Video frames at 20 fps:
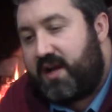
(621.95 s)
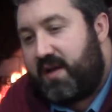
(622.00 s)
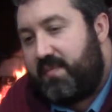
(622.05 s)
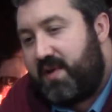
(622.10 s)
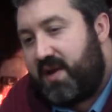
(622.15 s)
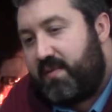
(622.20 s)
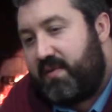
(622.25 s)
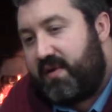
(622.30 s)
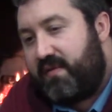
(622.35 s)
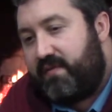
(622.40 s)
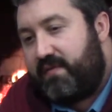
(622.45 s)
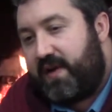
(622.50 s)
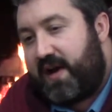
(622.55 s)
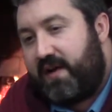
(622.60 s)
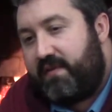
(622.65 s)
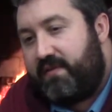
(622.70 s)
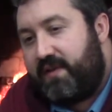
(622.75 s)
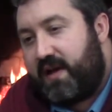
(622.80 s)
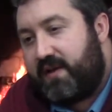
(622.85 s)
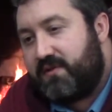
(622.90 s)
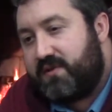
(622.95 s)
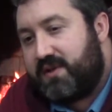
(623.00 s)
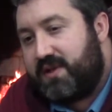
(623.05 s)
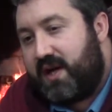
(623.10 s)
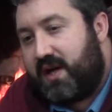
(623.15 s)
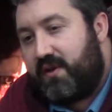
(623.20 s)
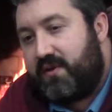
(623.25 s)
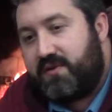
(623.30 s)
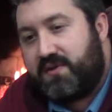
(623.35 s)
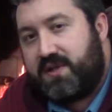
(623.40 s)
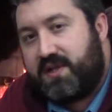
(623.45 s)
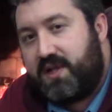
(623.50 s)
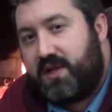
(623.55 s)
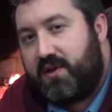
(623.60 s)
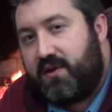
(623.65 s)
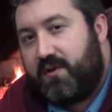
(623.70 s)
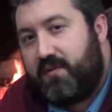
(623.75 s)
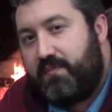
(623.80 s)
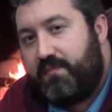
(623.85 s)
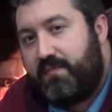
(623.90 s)
think I made about
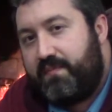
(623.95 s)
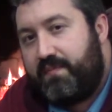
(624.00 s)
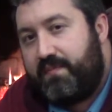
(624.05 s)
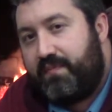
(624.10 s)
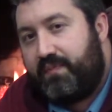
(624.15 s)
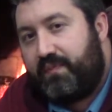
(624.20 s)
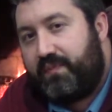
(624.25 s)
$5,000 a year.